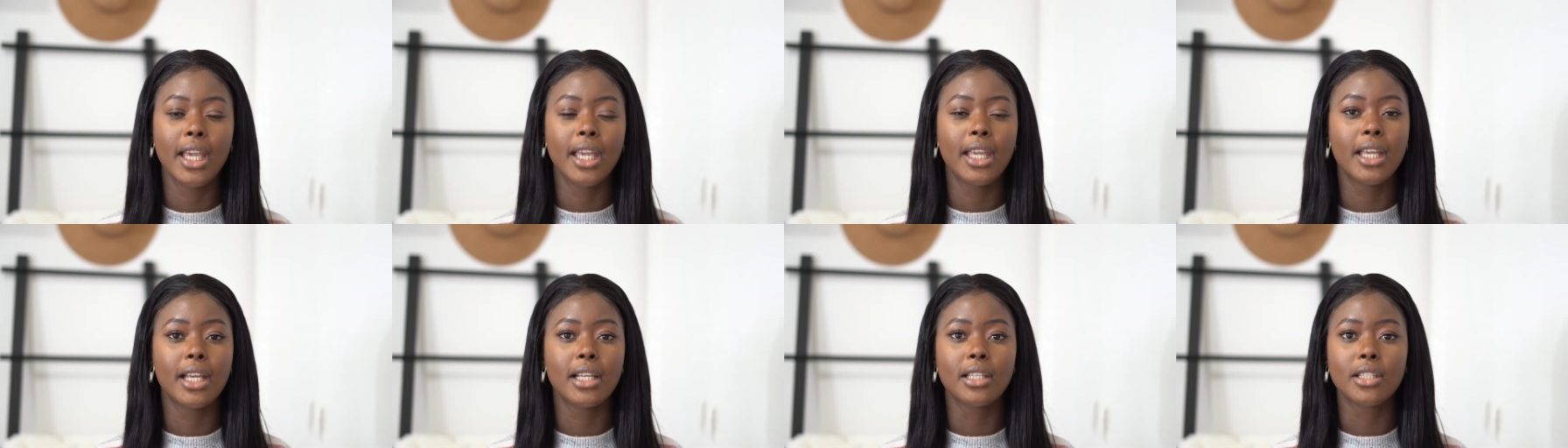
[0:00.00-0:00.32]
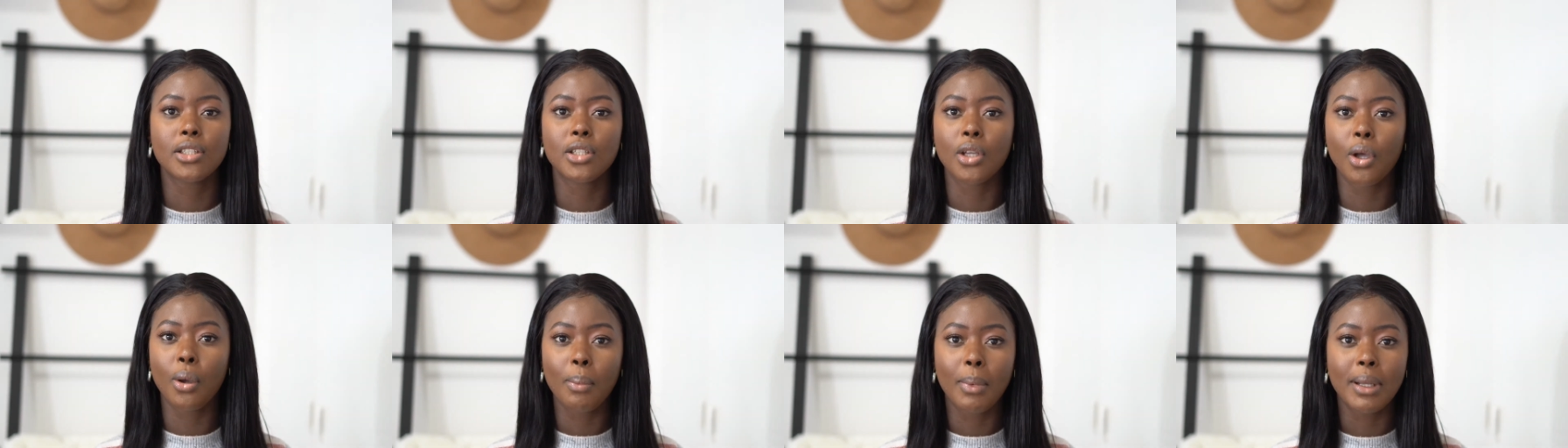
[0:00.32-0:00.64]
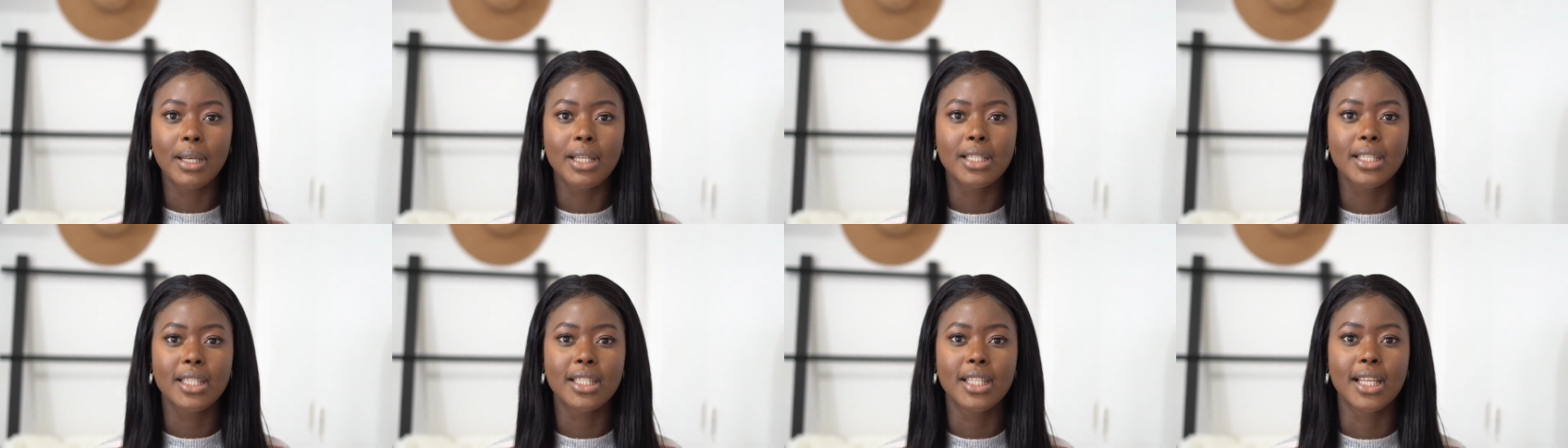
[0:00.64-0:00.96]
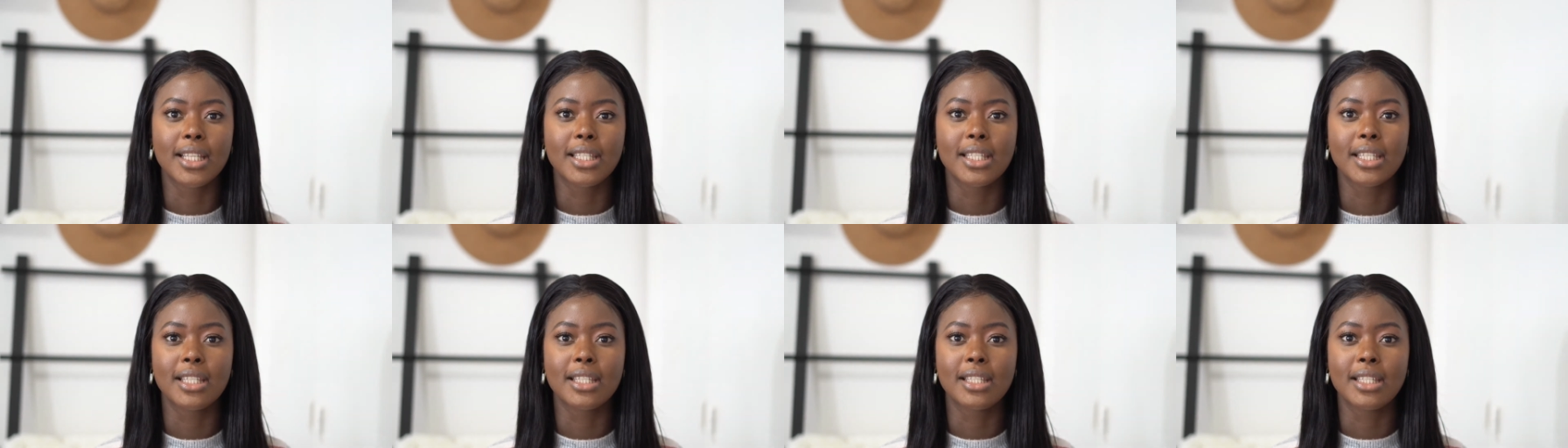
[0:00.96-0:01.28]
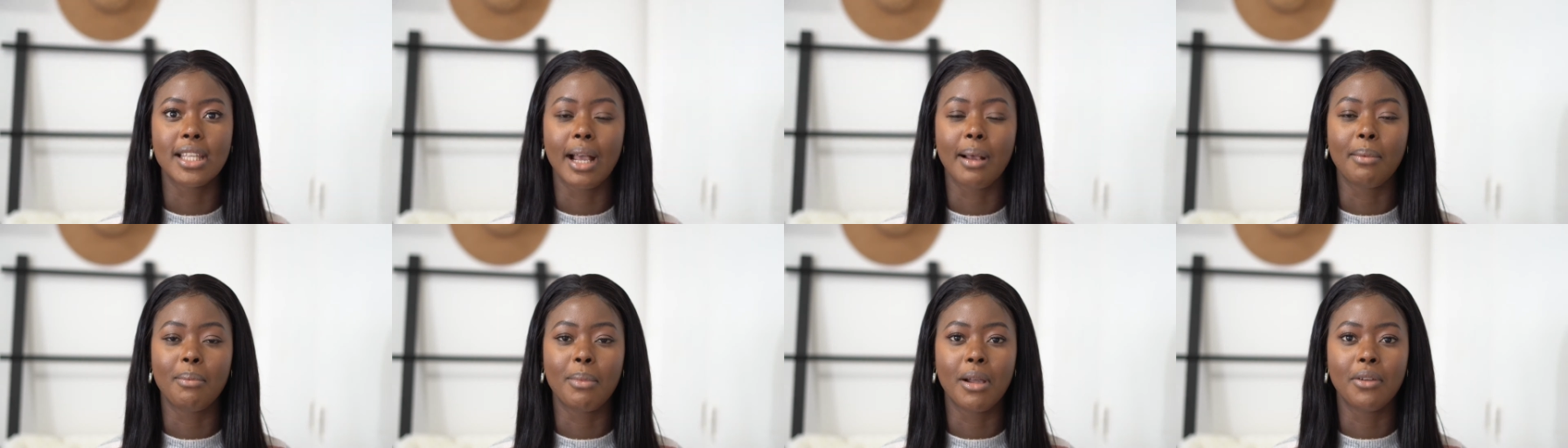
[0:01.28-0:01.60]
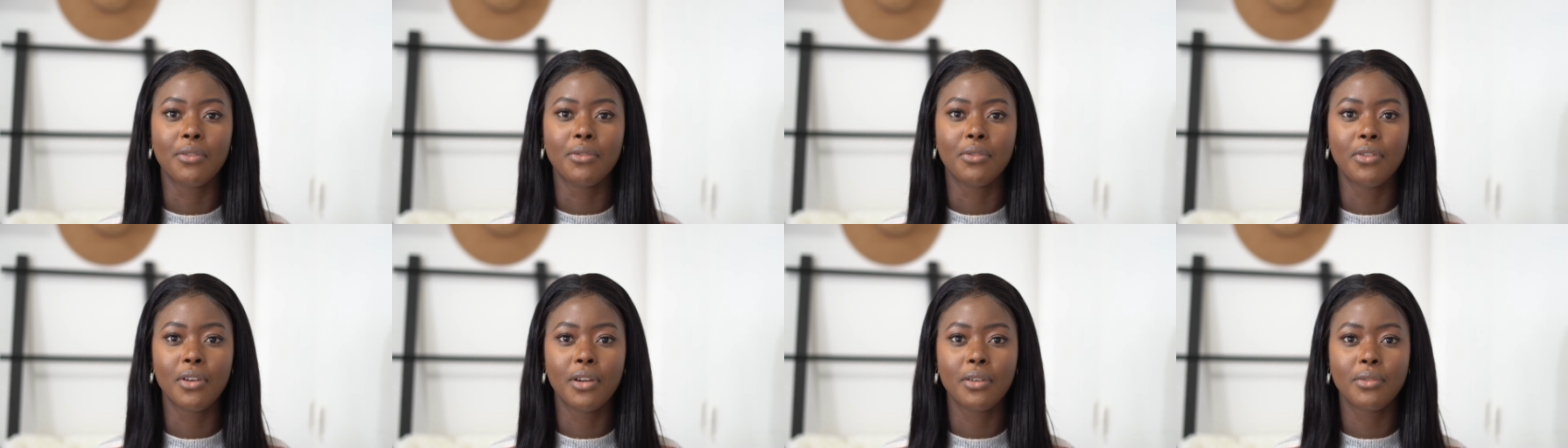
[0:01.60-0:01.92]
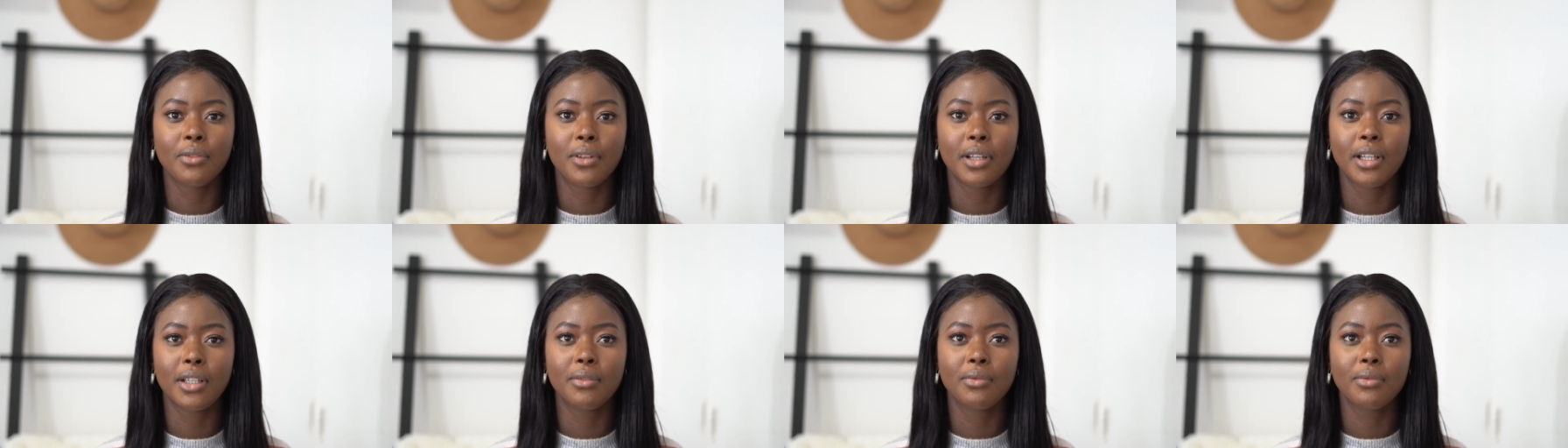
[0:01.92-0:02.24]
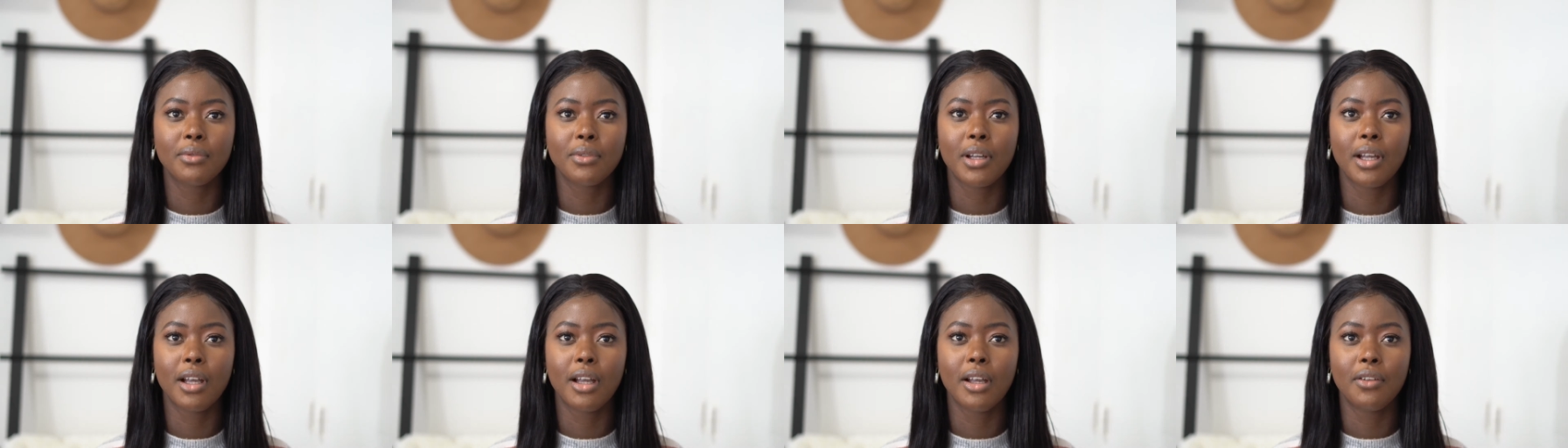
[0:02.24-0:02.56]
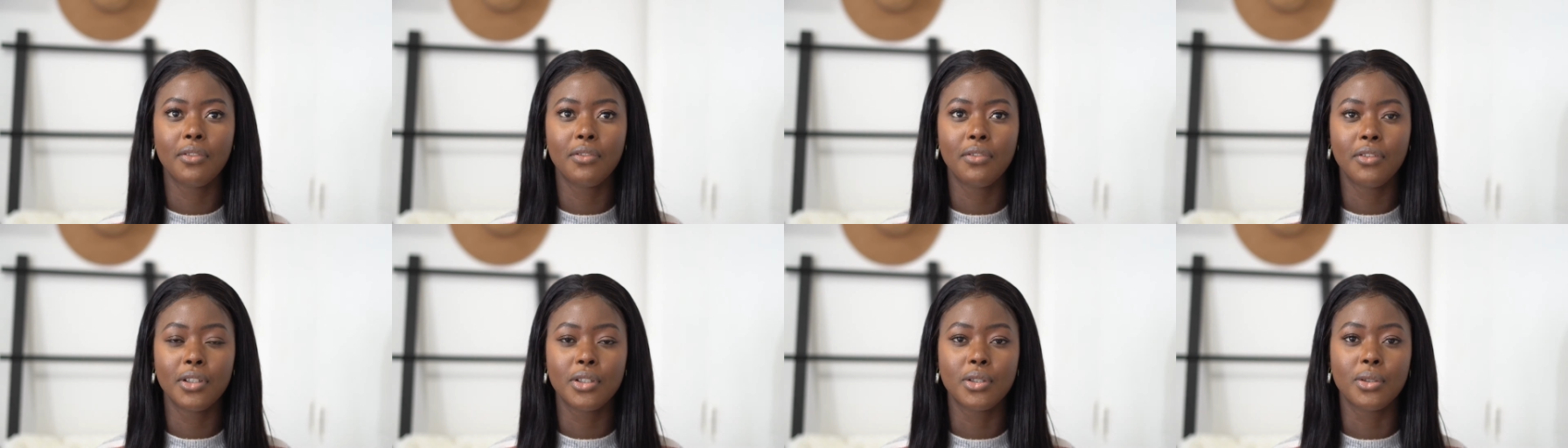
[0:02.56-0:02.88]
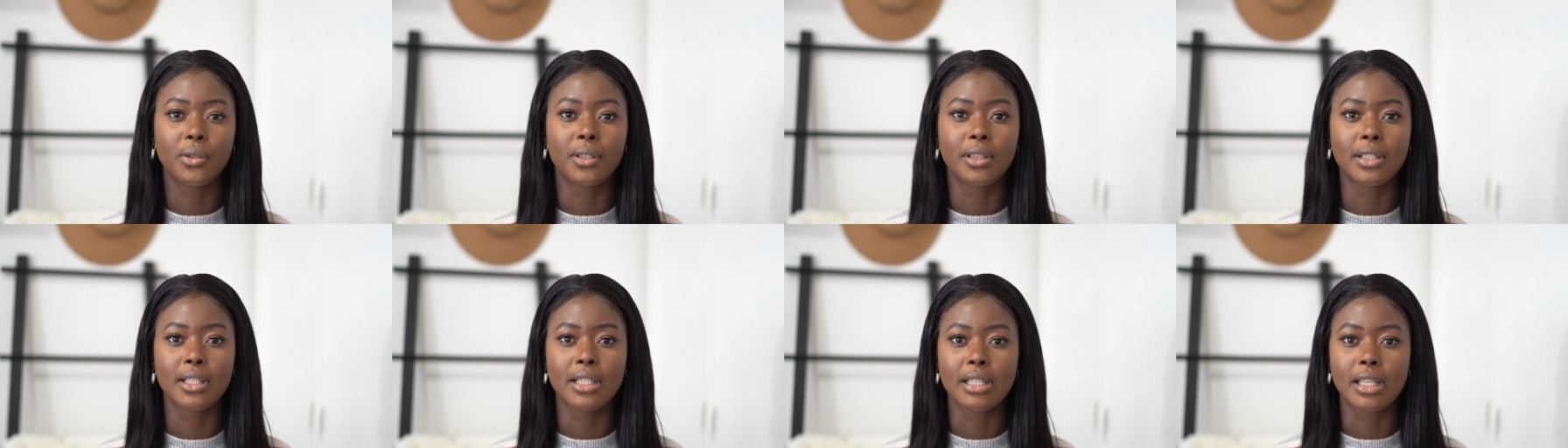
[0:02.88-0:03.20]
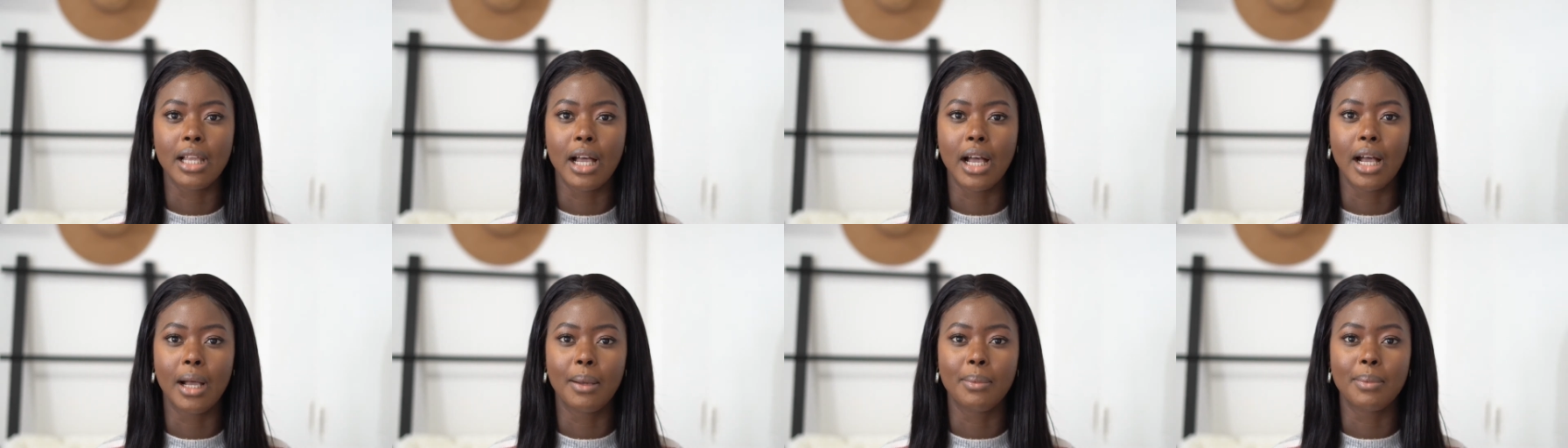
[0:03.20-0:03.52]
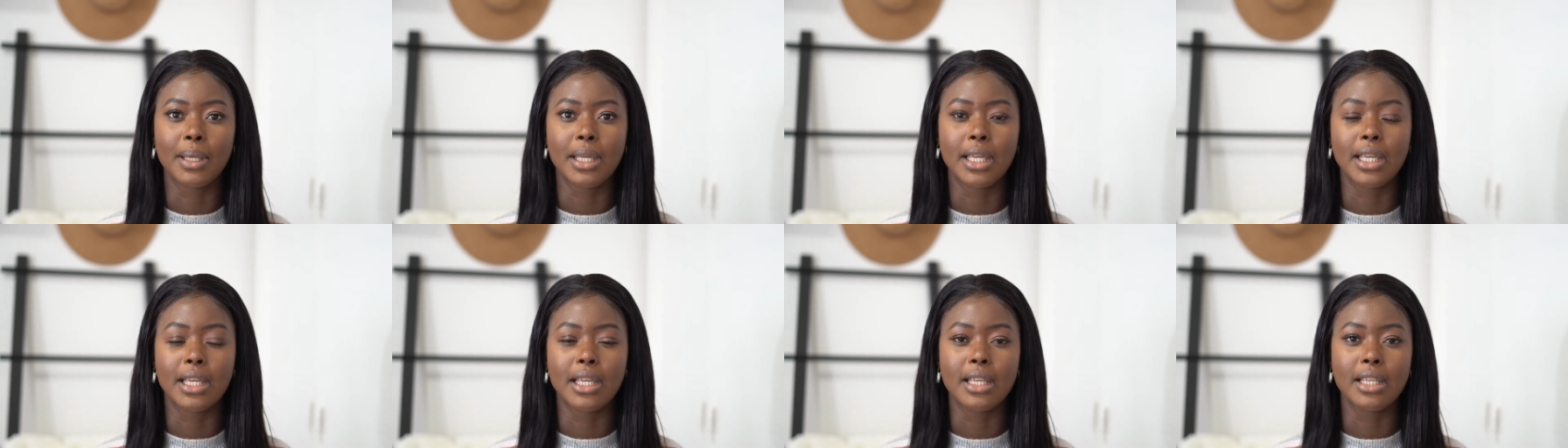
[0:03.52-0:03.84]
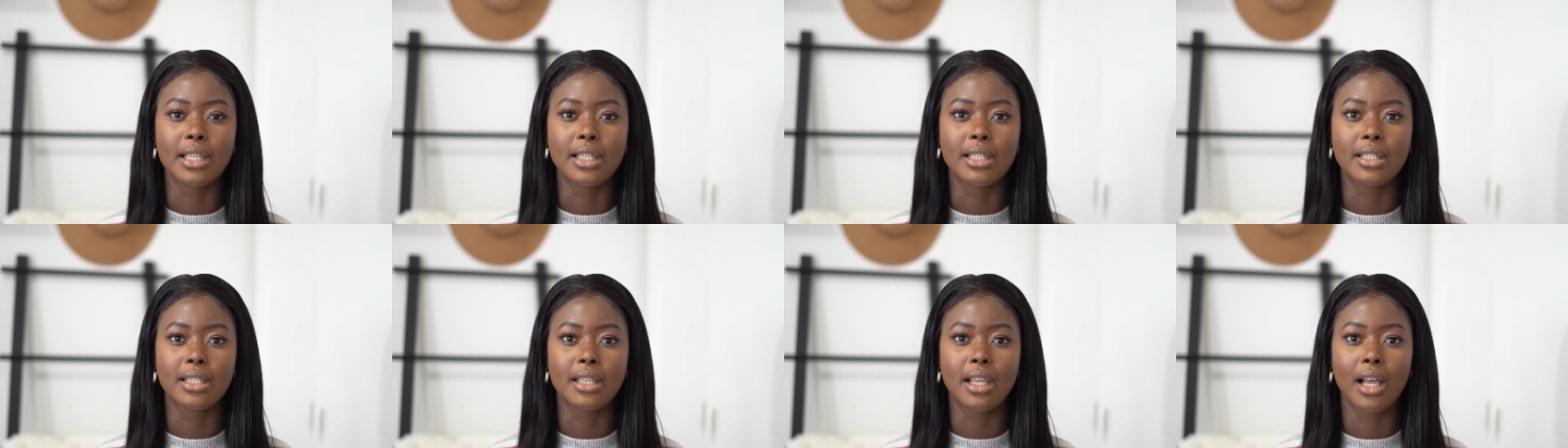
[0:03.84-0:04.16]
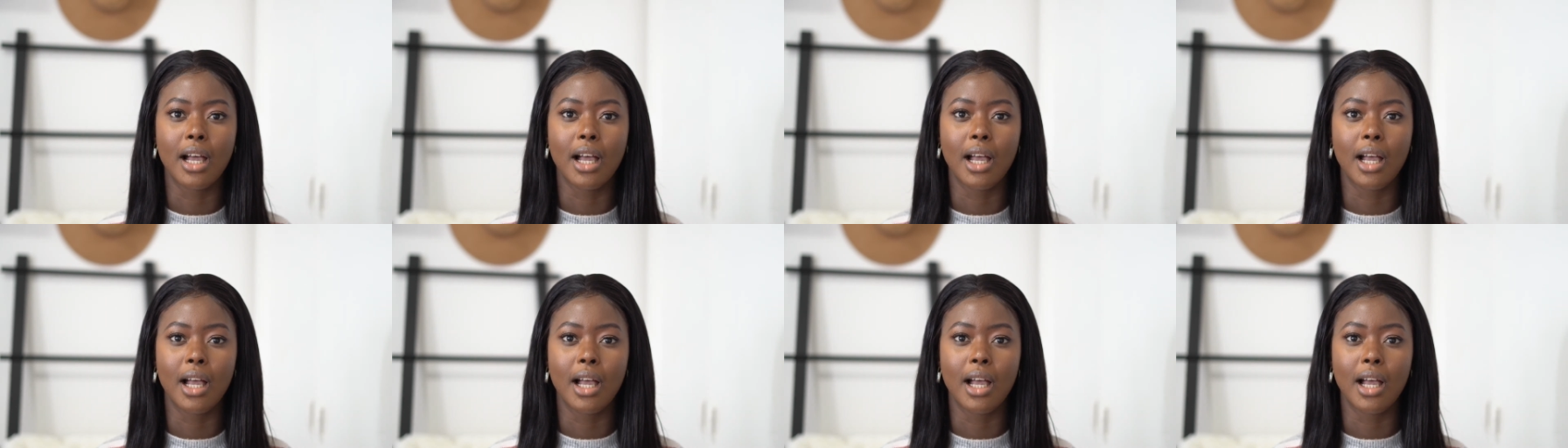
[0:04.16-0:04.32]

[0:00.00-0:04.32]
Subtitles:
It has so many settings, and my favorite feature on this app is